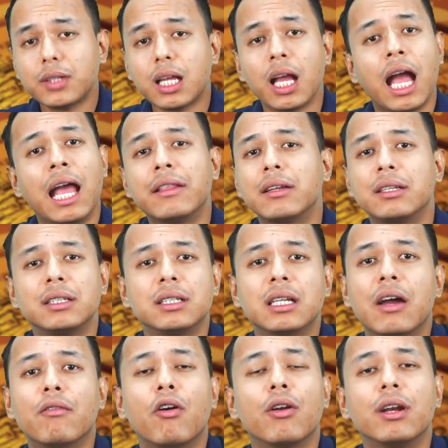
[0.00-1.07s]
and the reason I
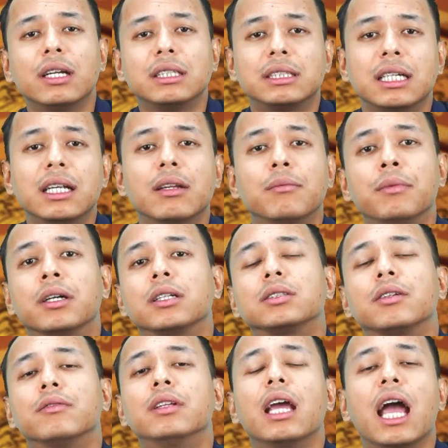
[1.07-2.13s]
have already said, because
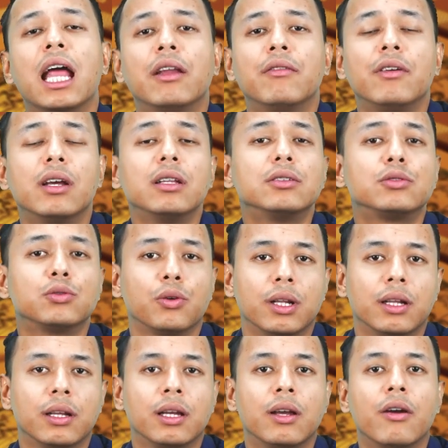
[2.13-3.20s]
of the alluvial soil,
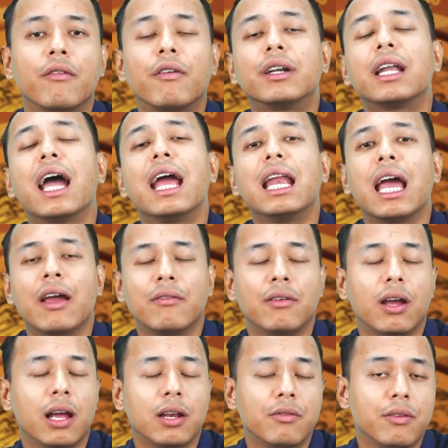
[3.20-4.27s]
fertile
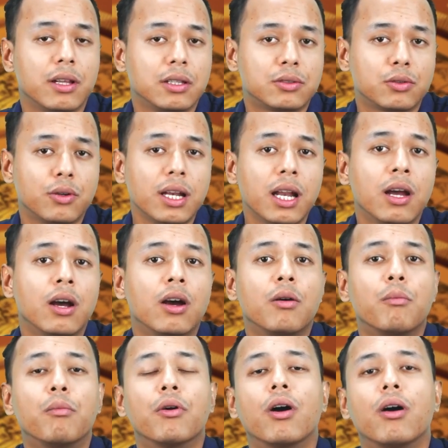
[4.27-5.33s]
alluvial soil
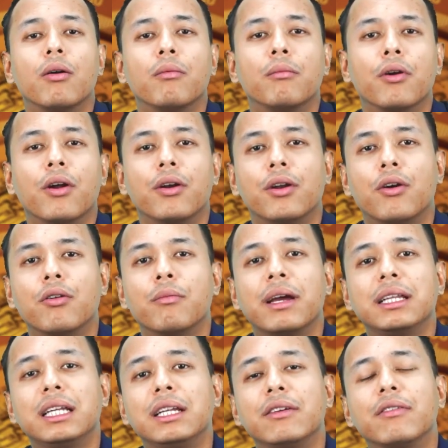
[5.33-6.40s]
brought down by
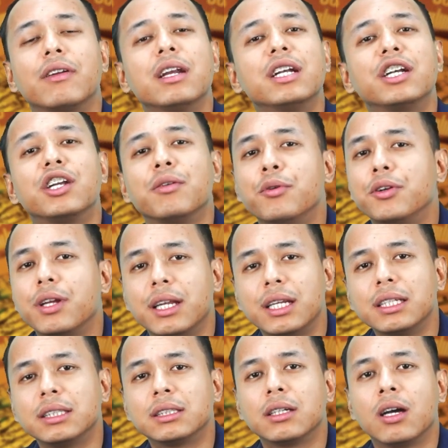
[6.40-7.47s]
the different
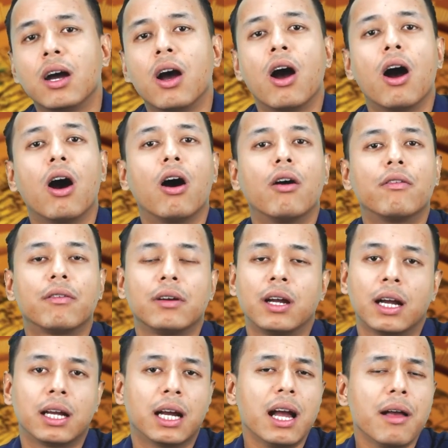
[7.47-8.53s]
tributaries of
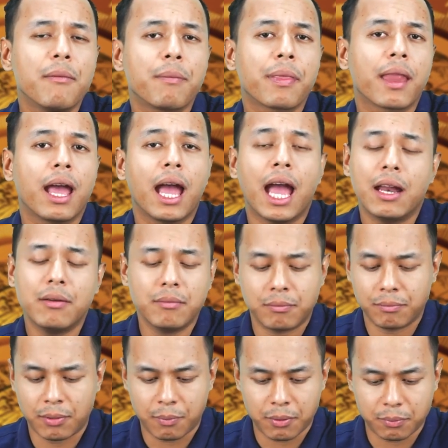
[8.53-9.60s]
Ganga and
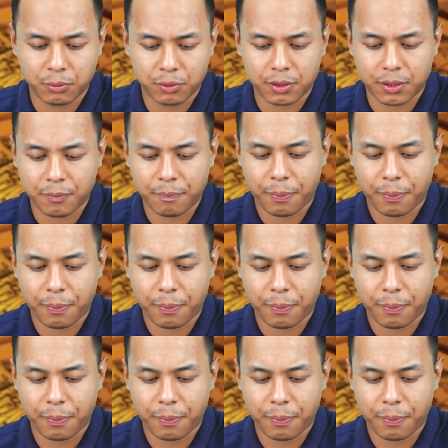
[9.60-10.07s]
Brahmaputra.